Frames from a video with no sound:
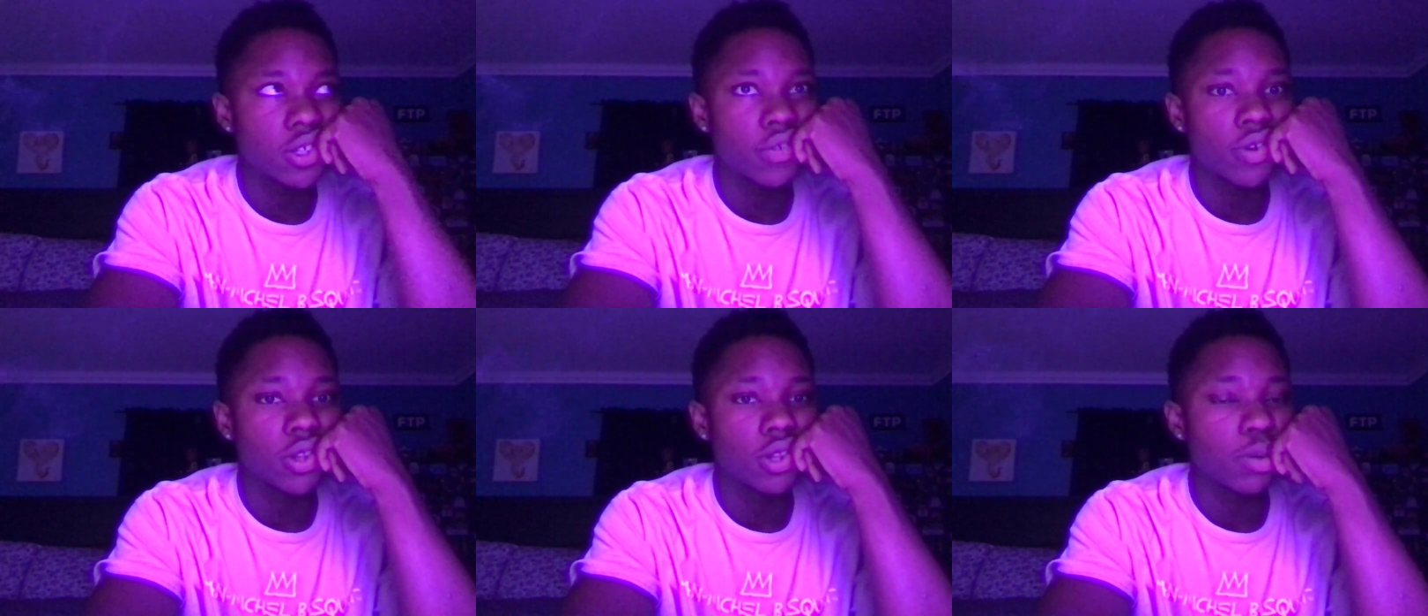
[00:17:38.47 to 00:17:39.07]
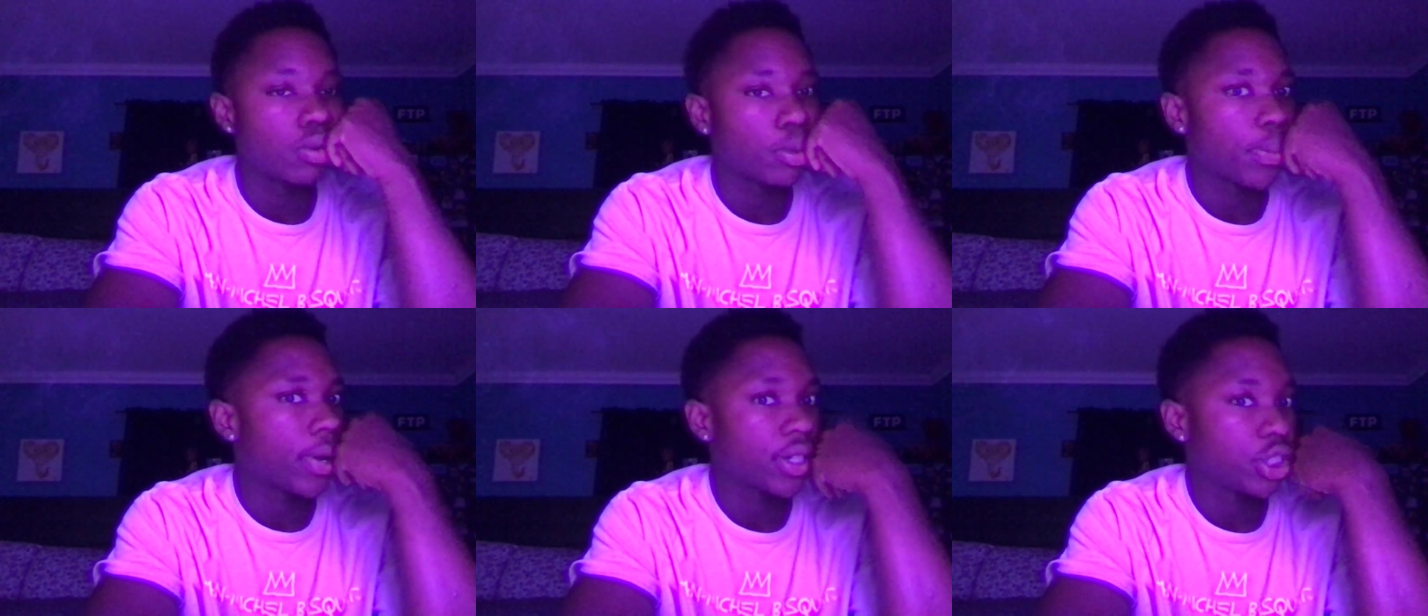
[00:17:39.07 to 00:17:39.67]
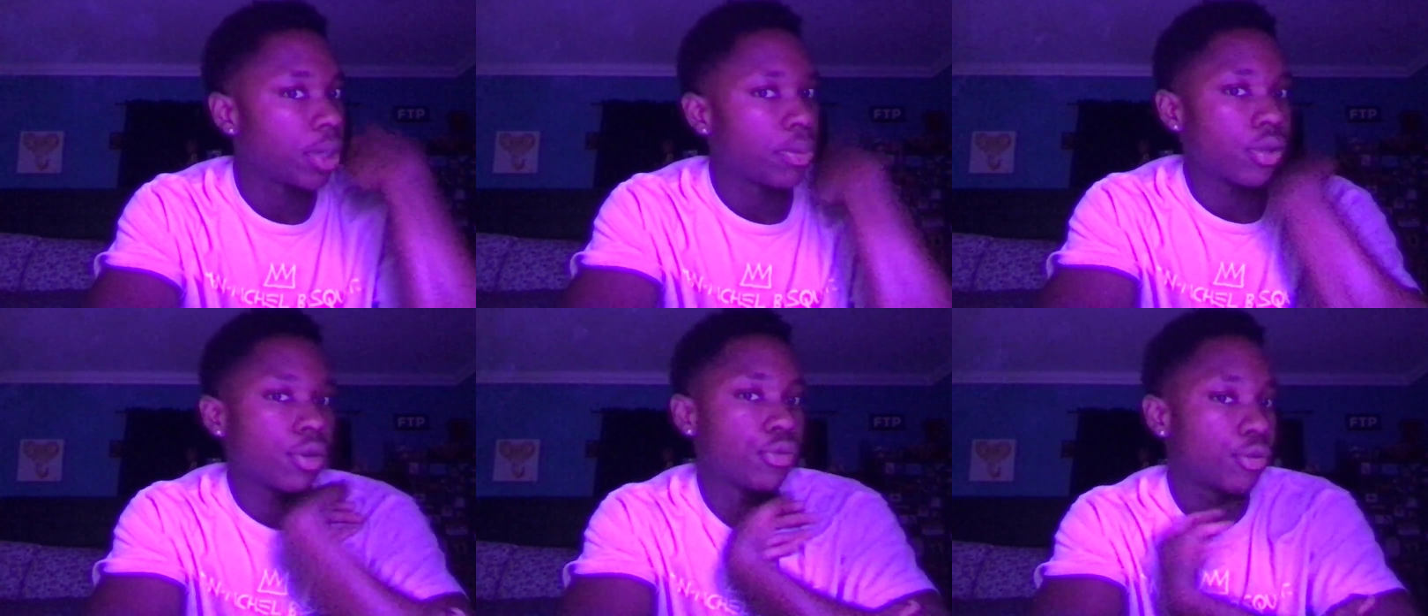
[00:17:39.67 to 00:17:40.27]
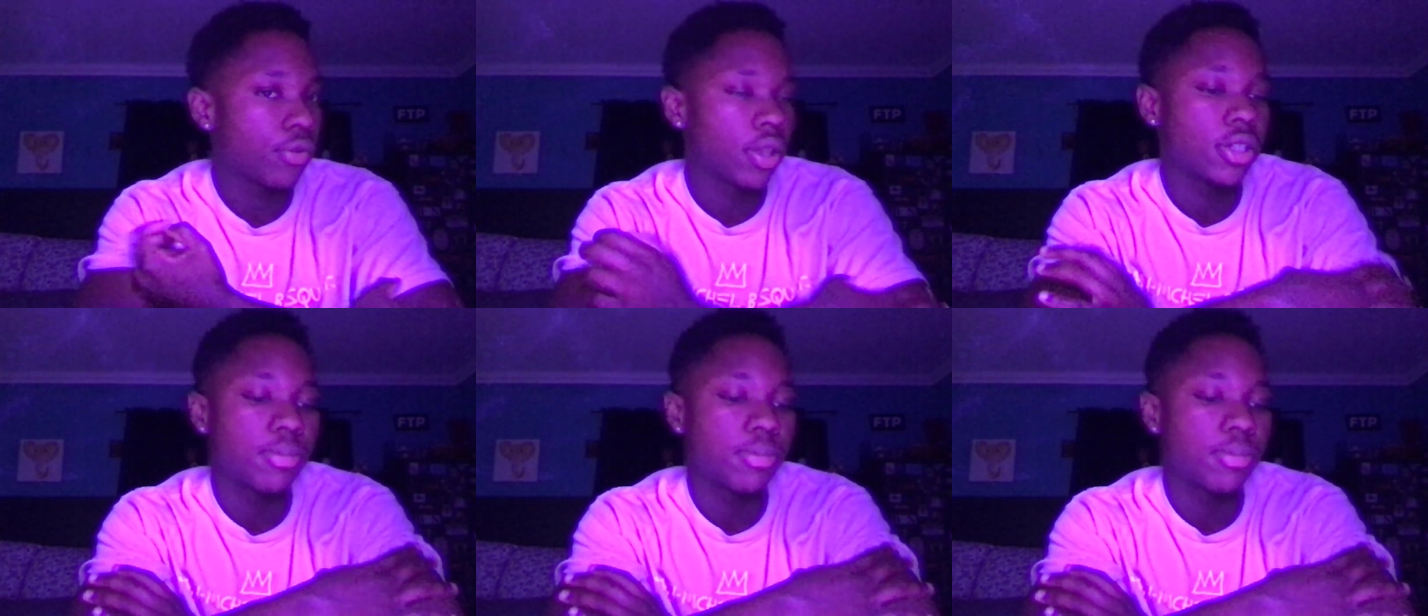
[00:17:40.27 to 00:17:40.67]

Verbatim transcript: If anything, they're they're probably cheaper than a food for less.